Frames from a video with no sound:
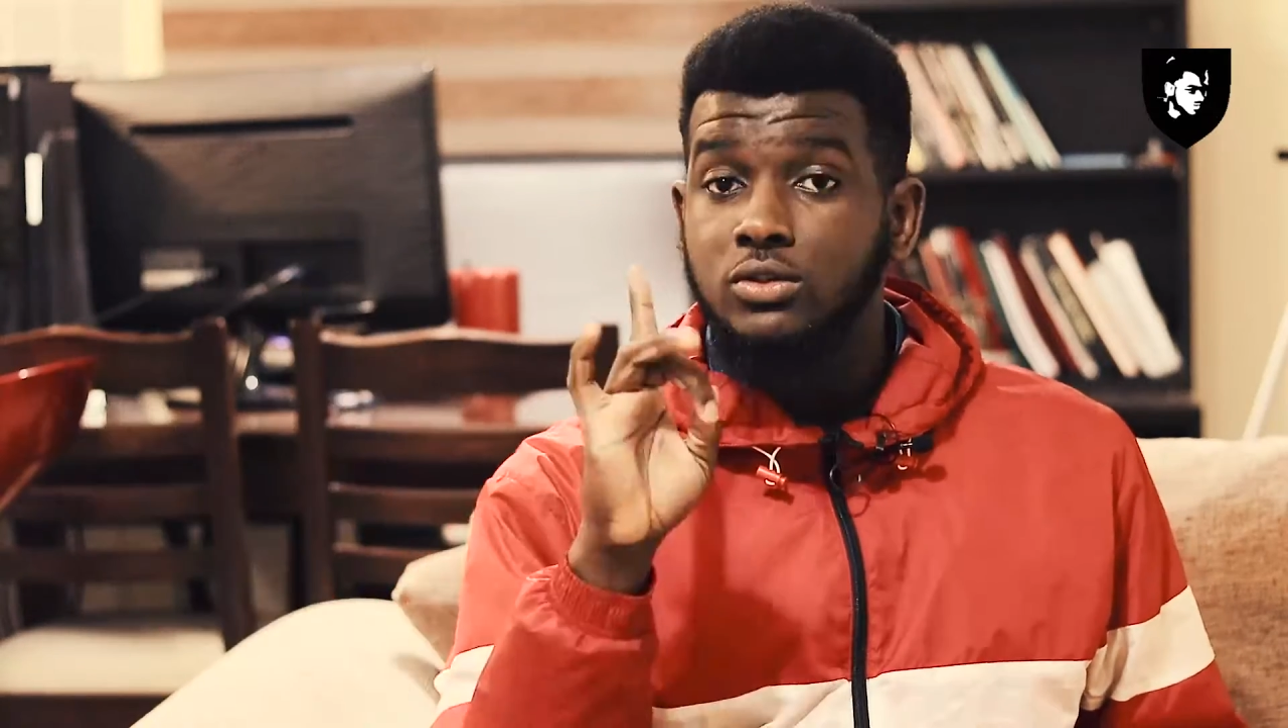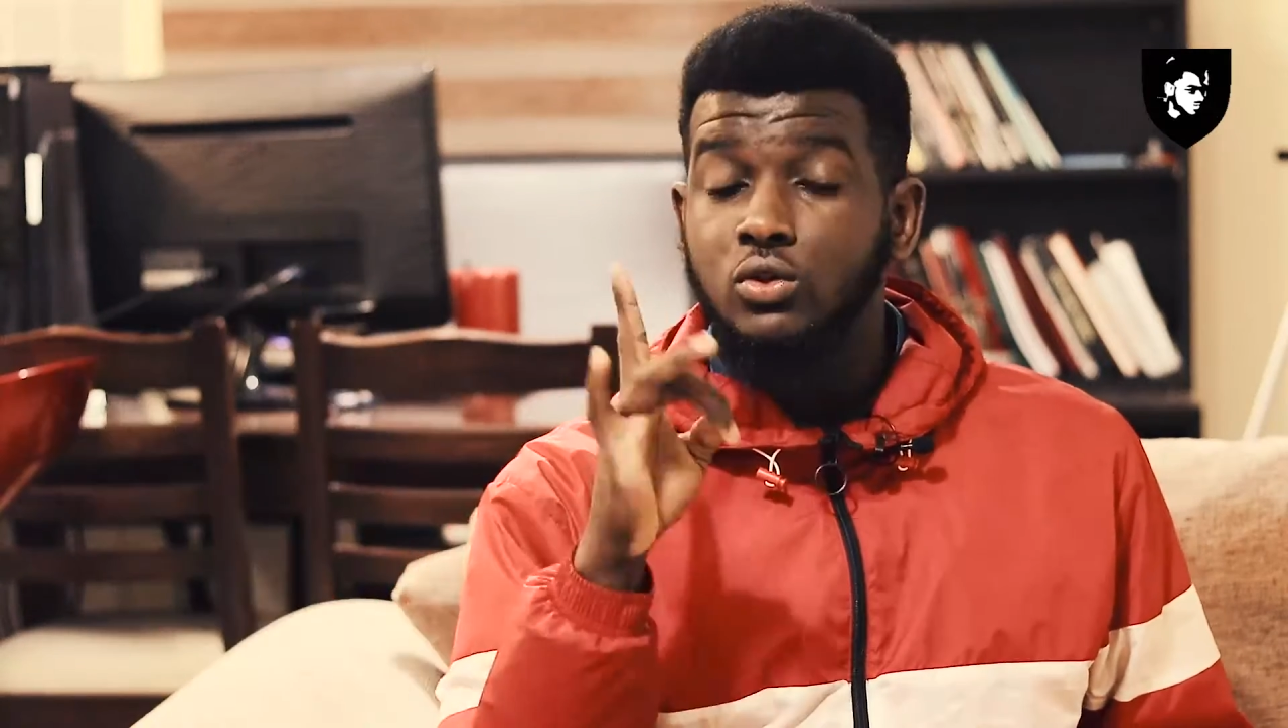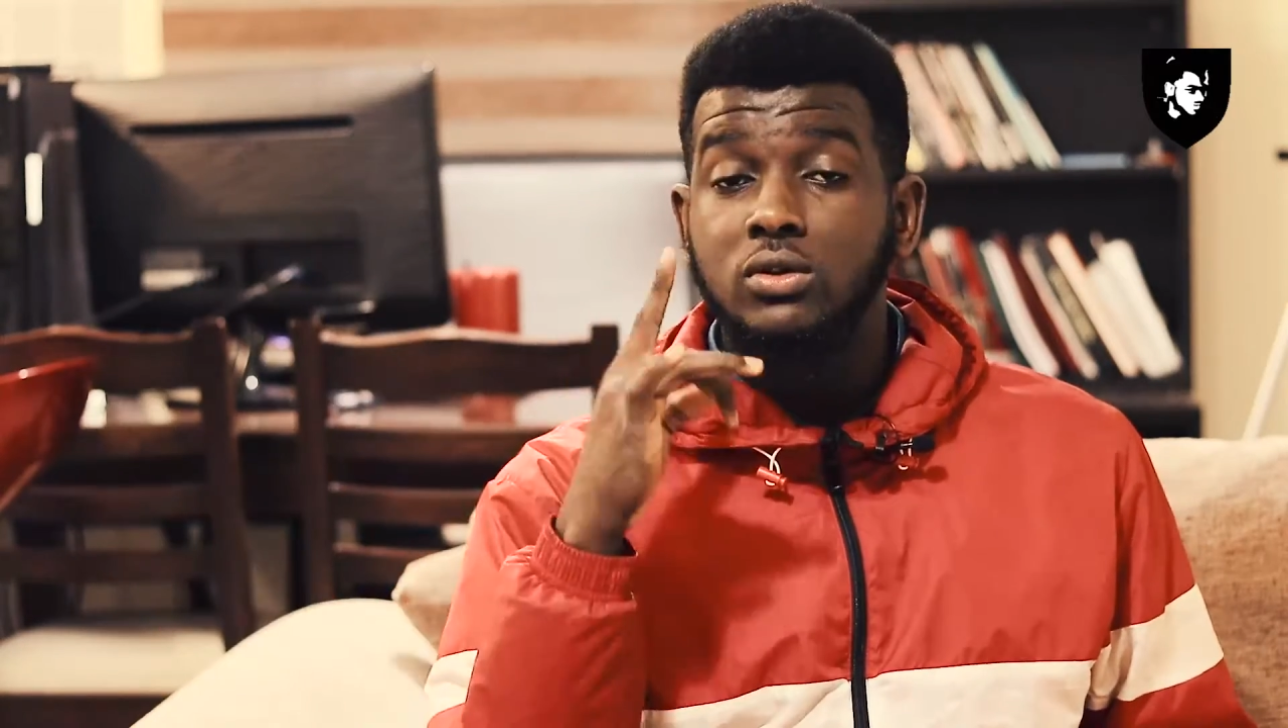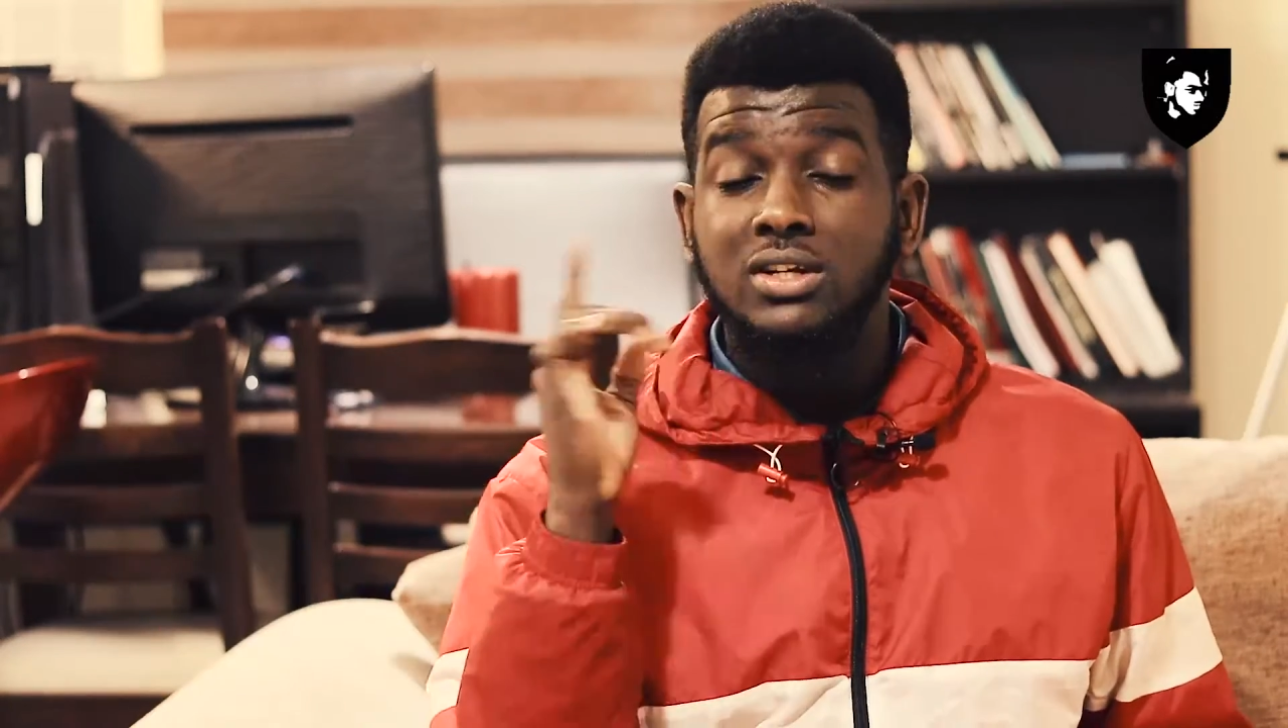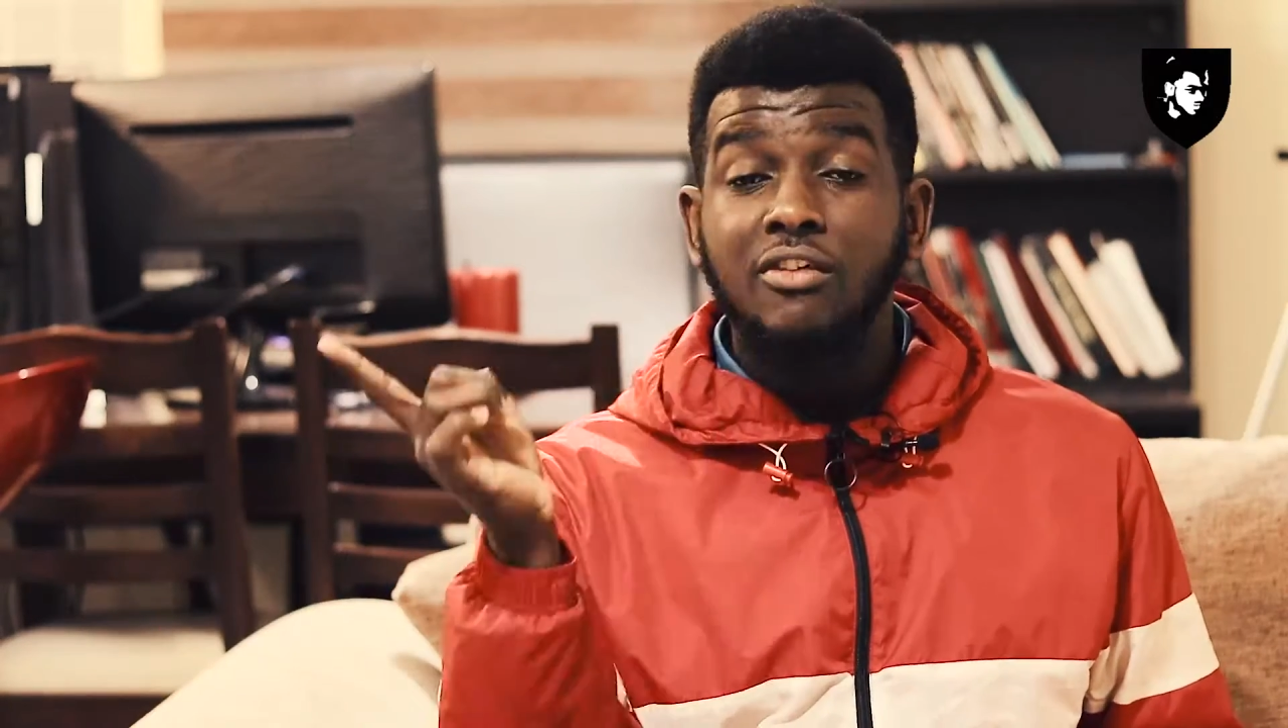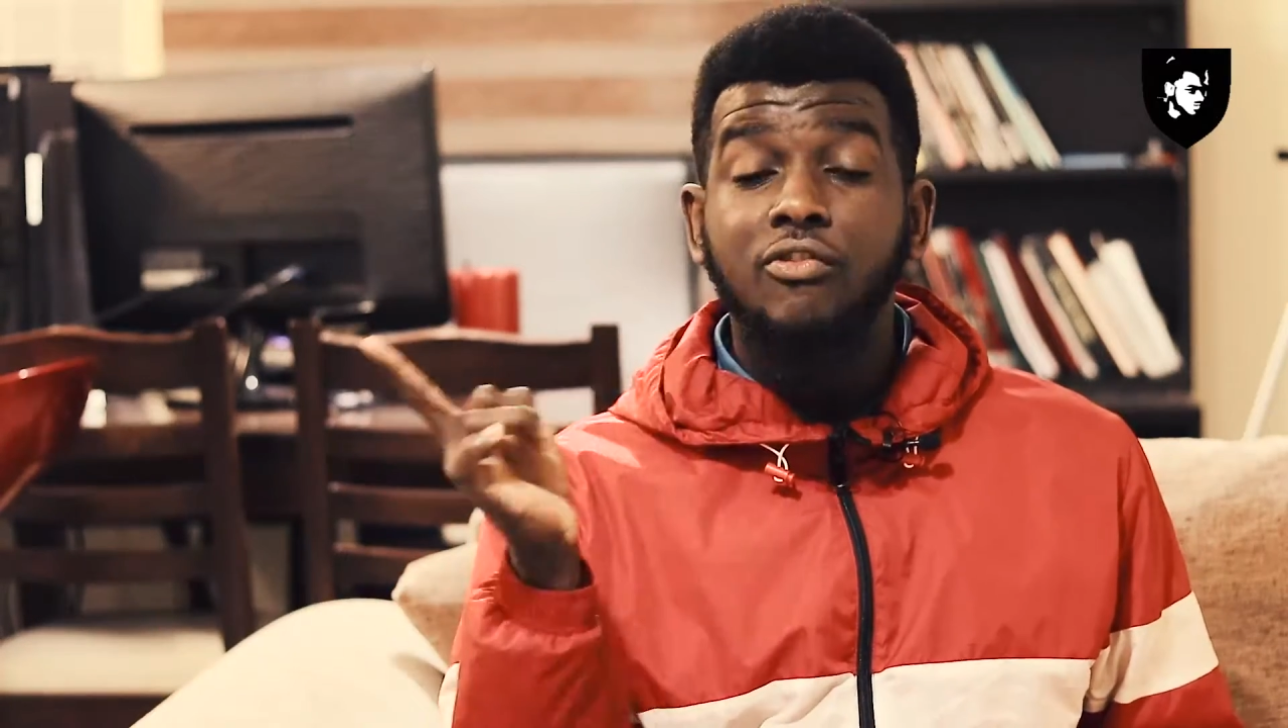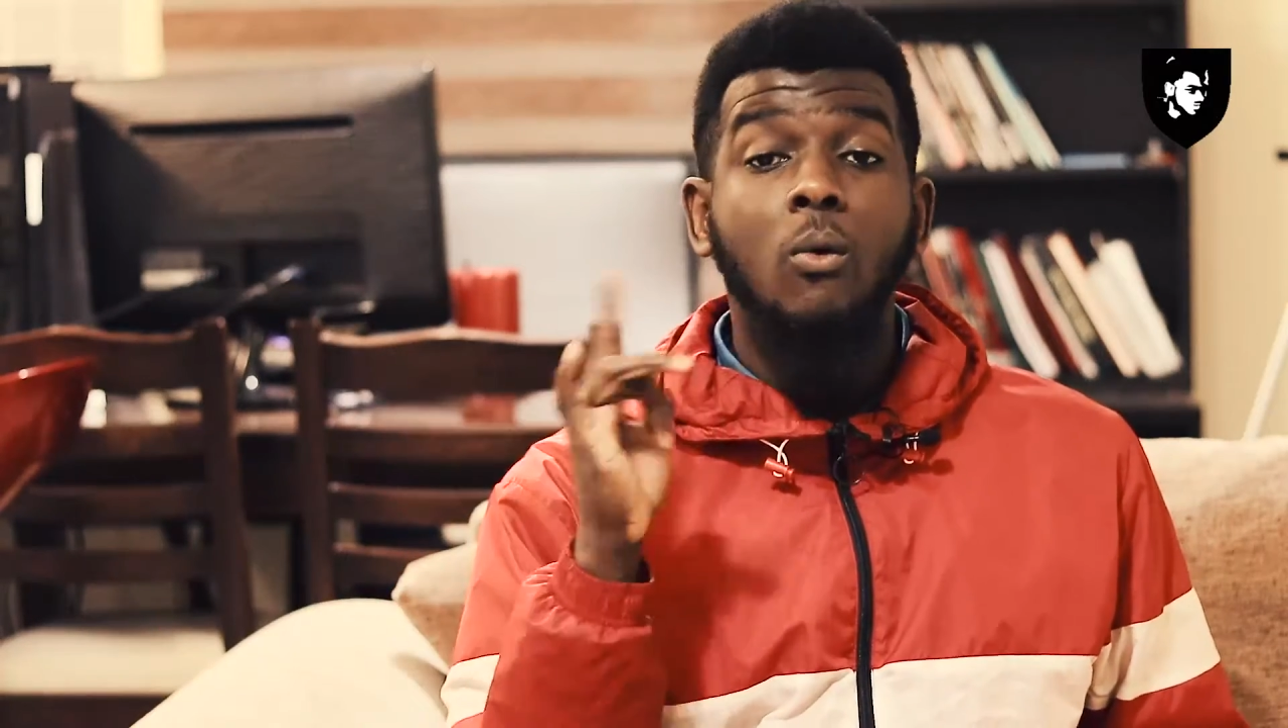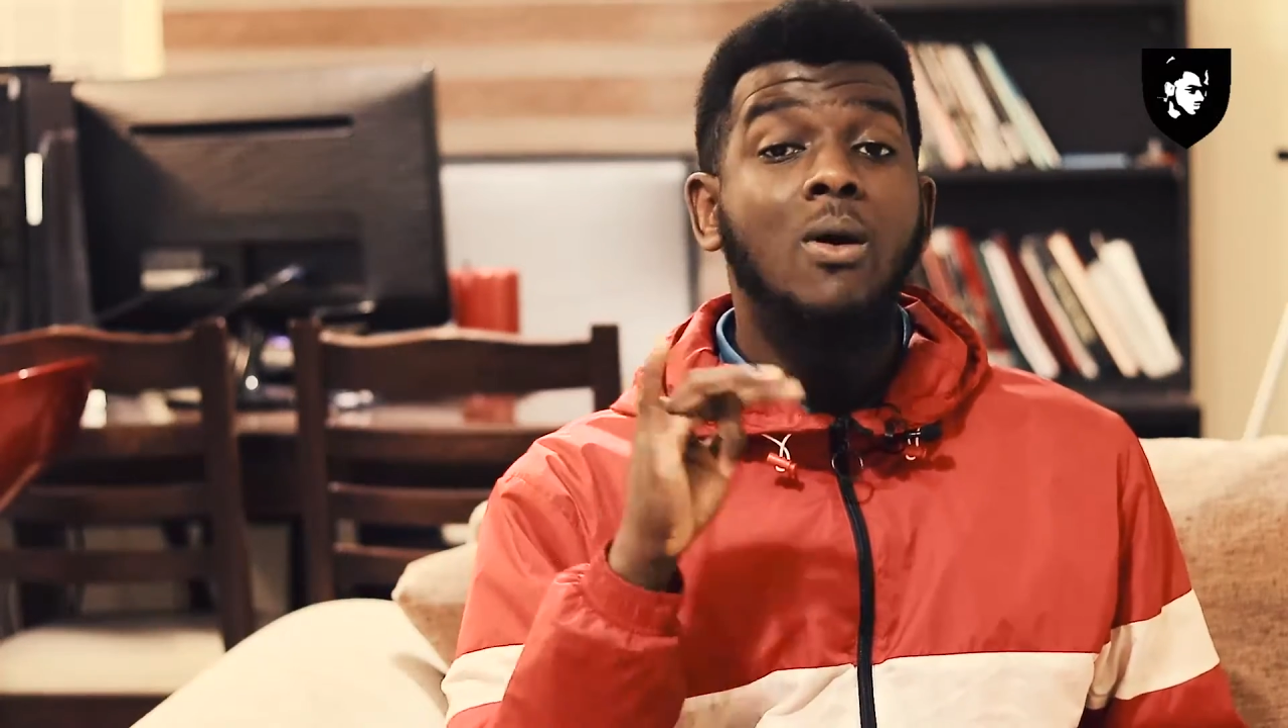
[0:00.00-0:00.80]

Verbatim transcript: So therefore,